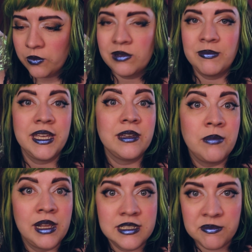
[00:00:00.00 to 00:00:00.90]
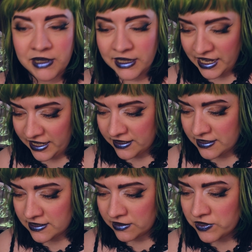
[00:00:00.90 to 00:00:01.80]
We'll make multiple
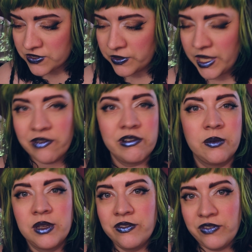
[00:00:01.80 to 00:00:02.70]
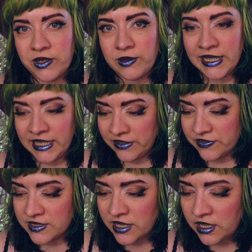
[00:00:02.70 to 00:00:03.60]
layers and also cover it with a few leaves